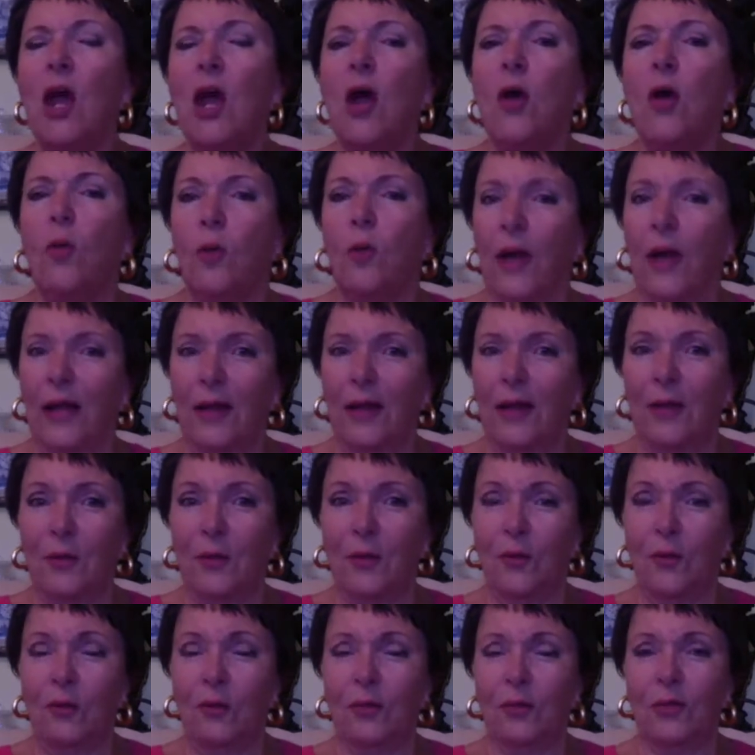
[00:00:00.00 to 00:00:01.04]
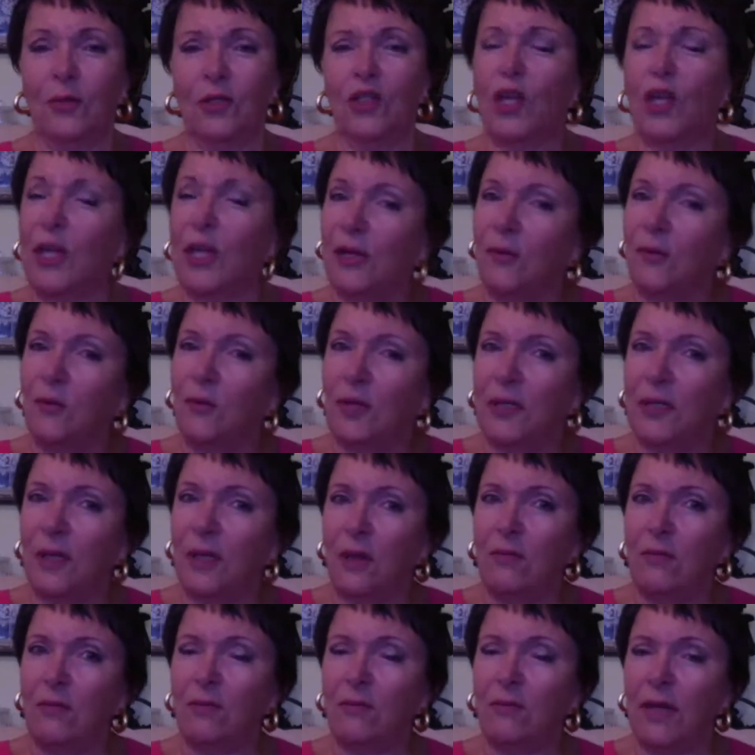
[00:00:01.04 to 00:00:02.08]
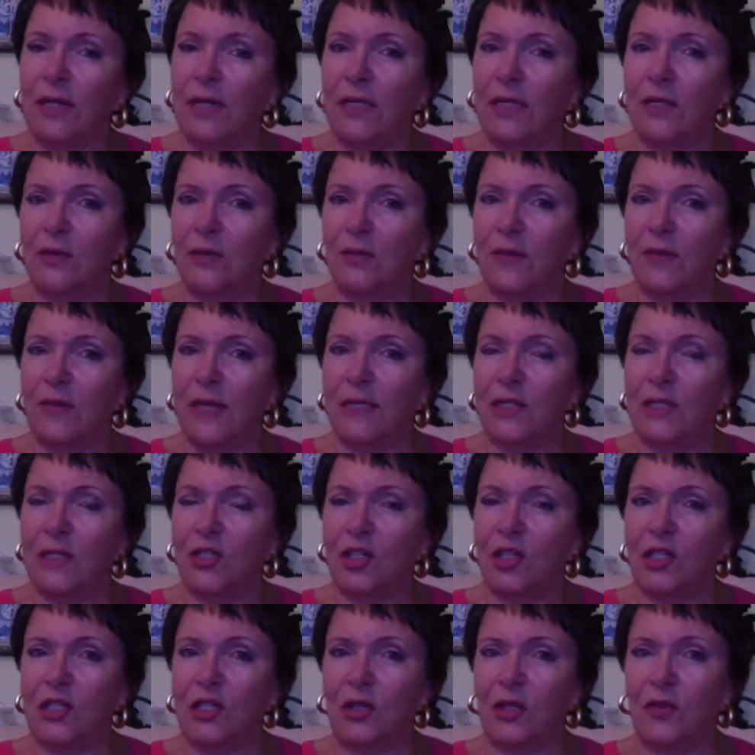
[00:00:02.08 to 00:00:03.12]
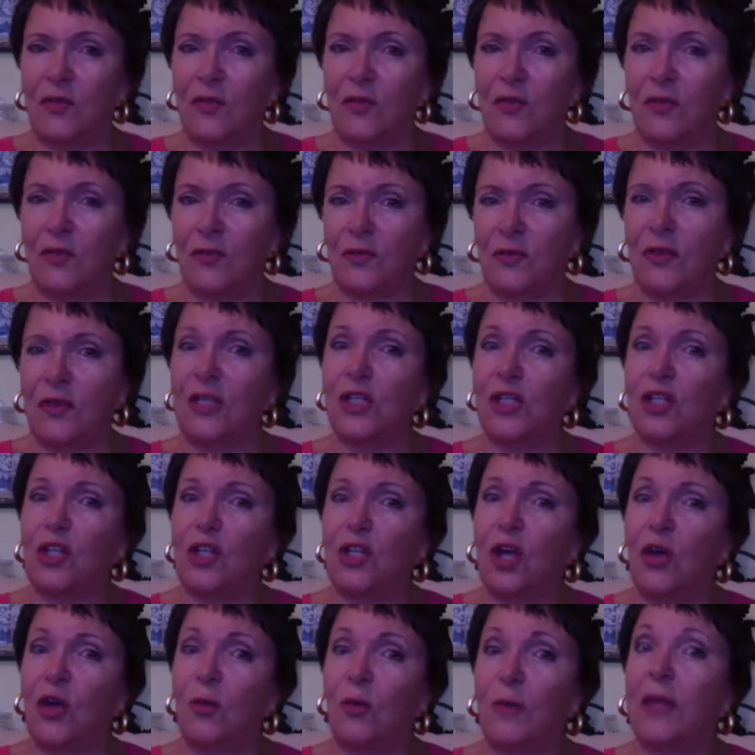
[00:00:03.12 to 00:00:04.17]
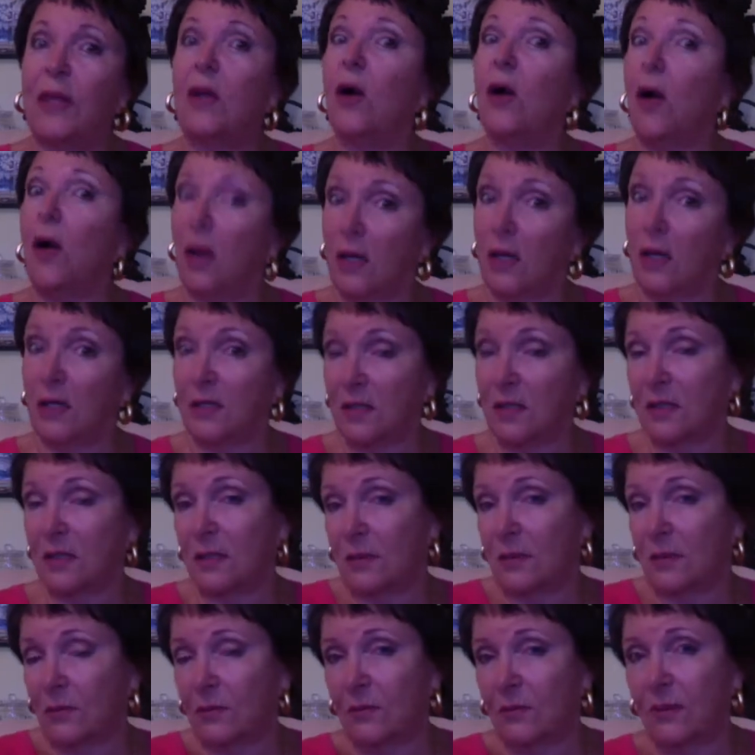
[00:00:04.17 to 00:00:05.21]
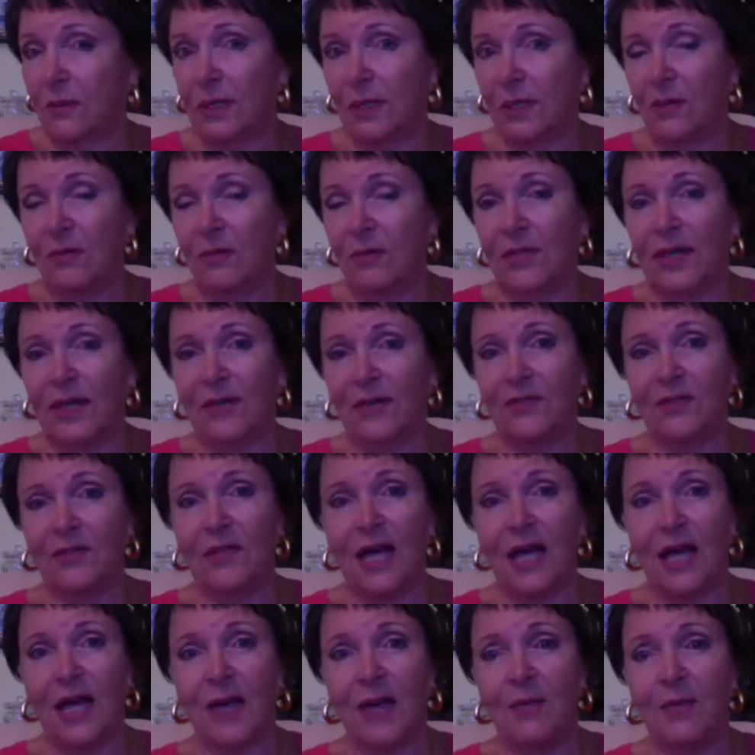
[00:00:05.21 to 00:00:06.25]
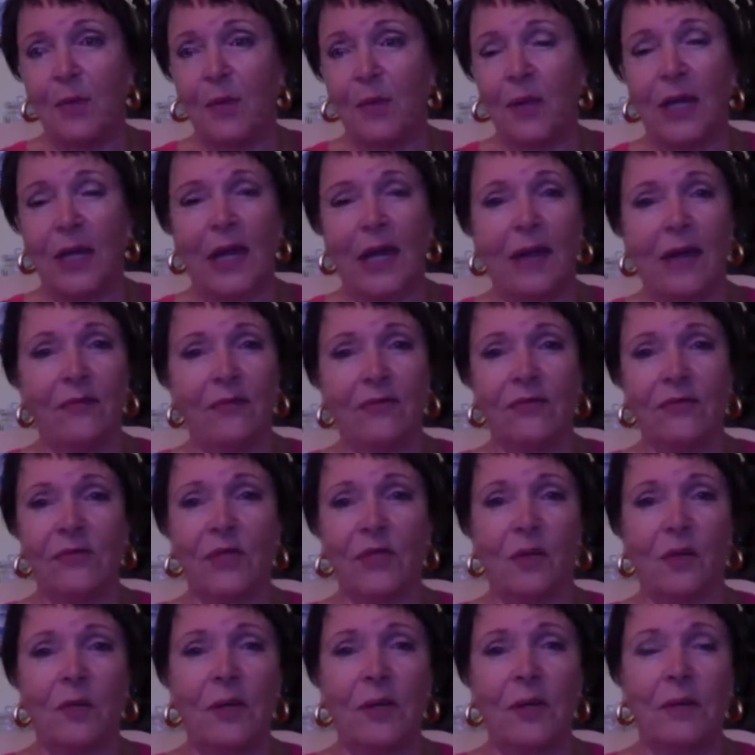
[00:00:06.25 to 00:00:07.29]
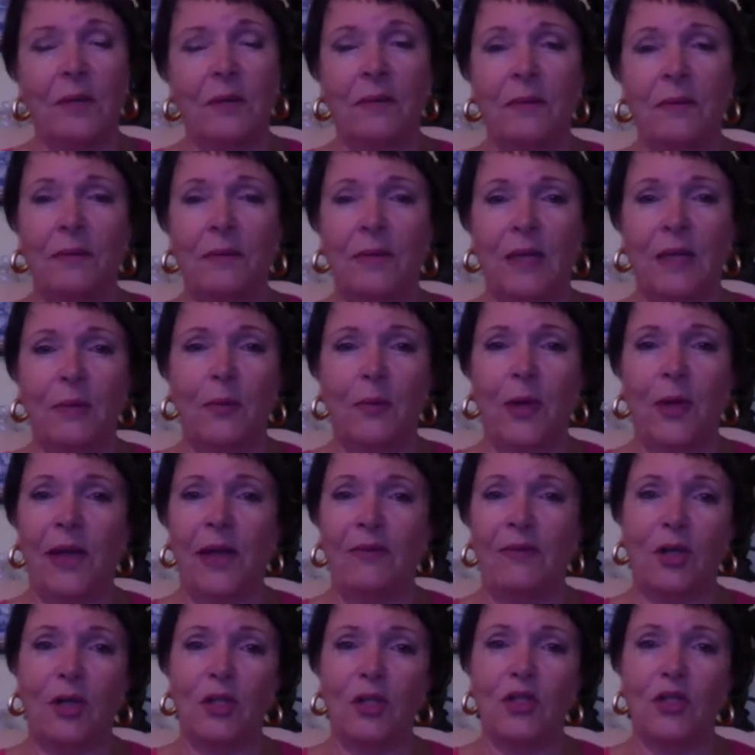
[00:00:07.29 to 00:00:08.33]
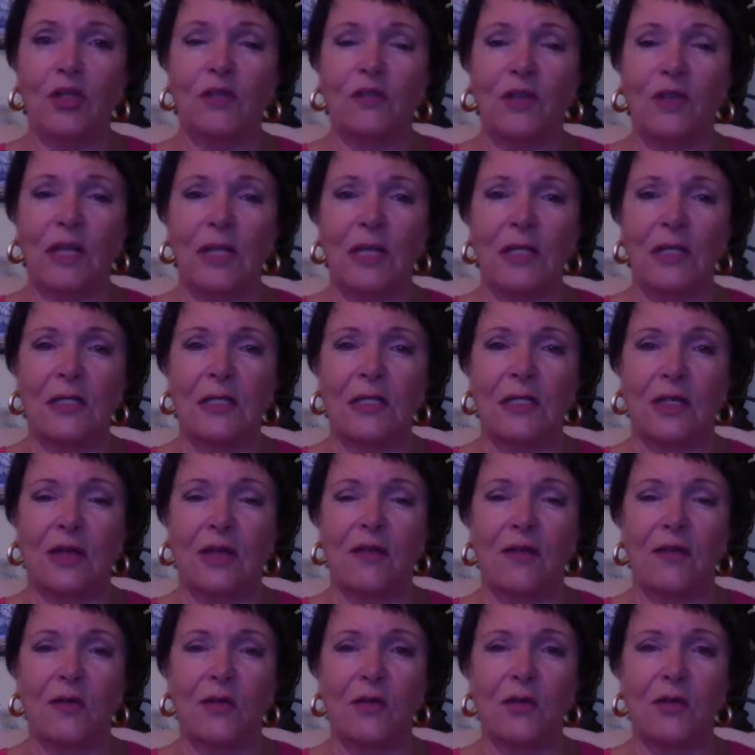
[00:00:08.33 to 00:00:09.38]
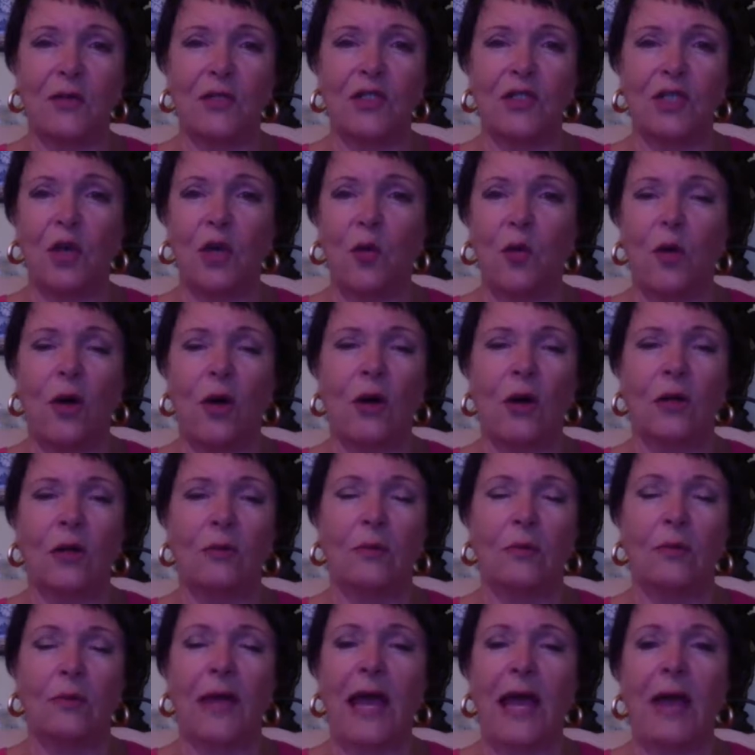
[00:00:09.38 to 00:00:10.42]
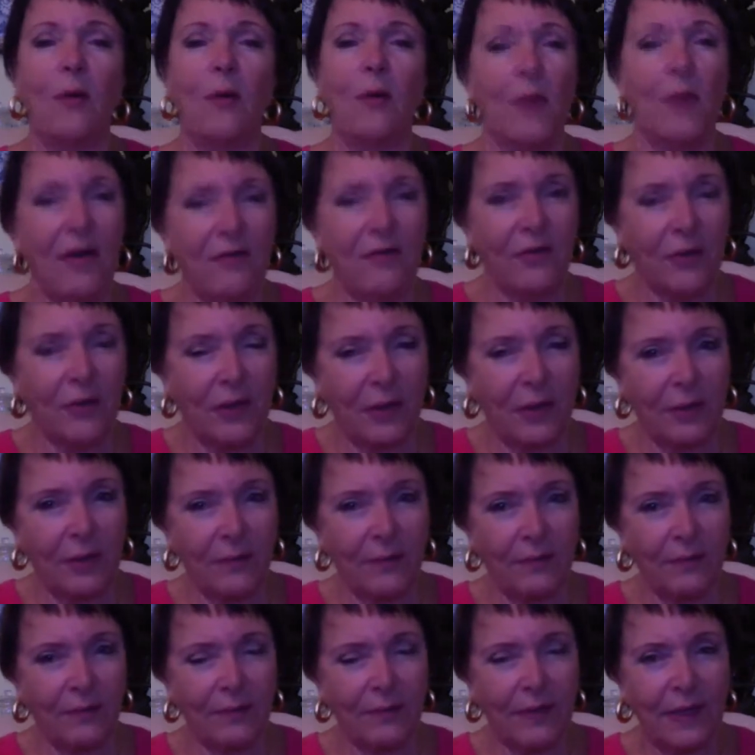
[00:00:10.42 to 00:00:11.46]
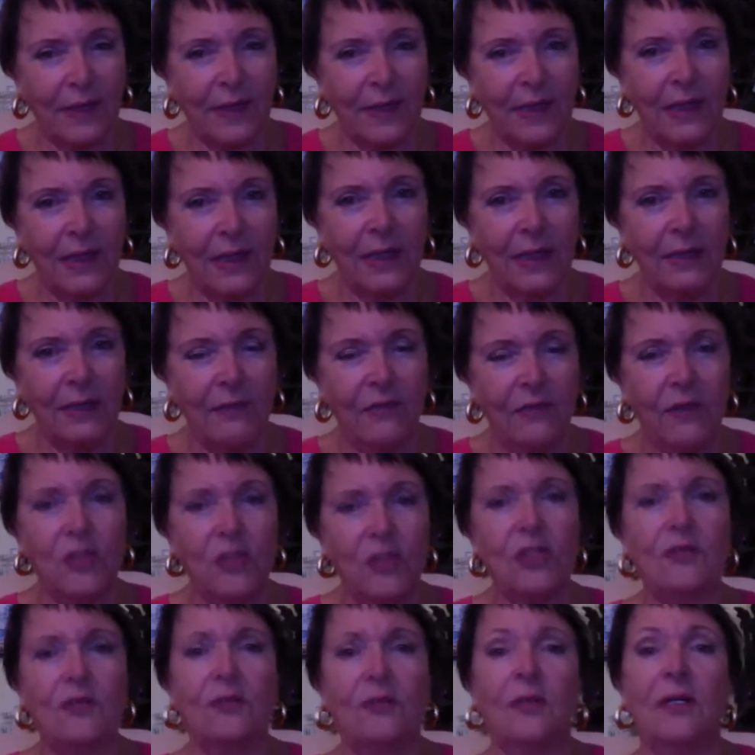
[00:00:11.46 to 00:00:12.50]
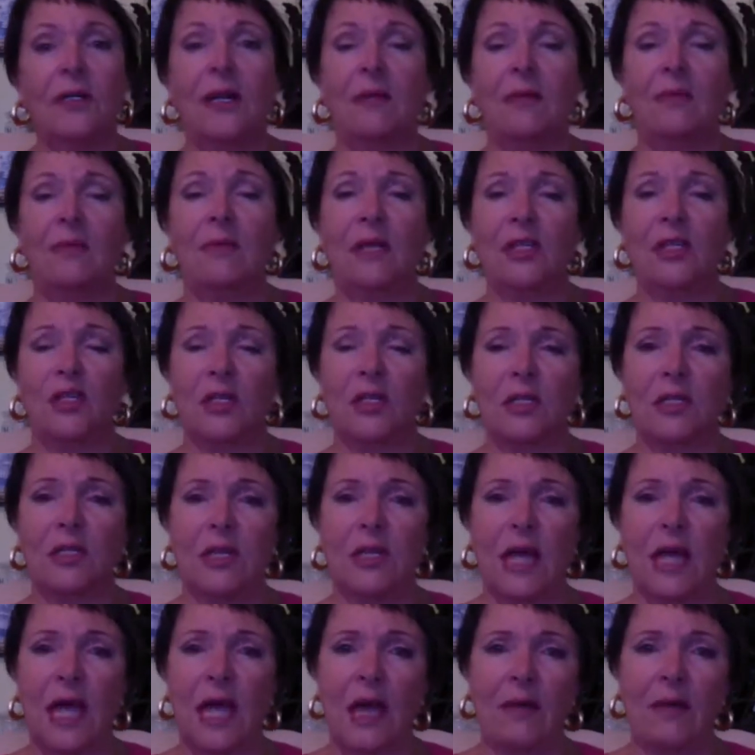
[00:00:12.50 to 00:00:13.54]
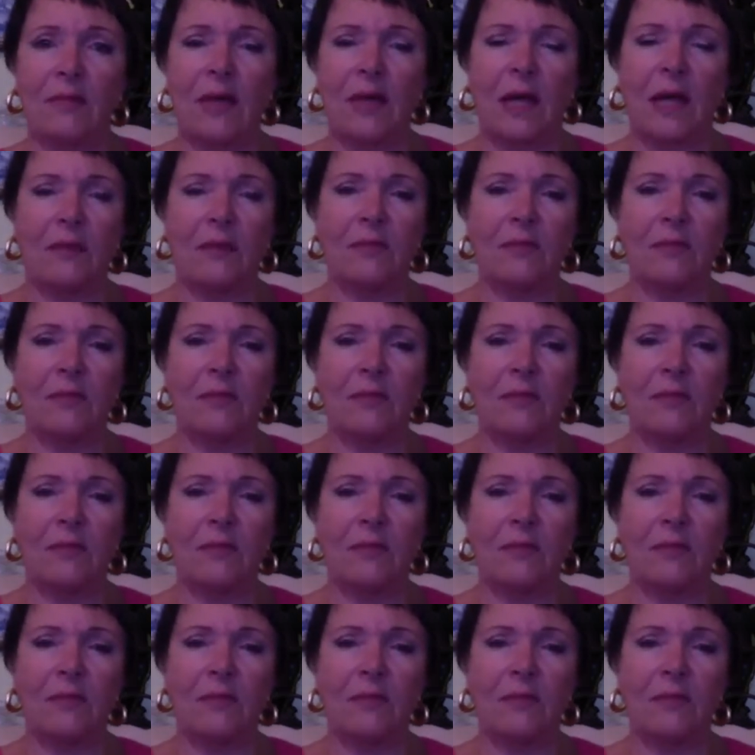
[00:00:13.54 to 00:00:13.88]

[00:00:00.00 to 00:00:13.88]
Well, Jean, we don't really do messages on this show because we don't have time and we have so many people, we have lots of things to cover and so on. However, first of all, let me just say I'm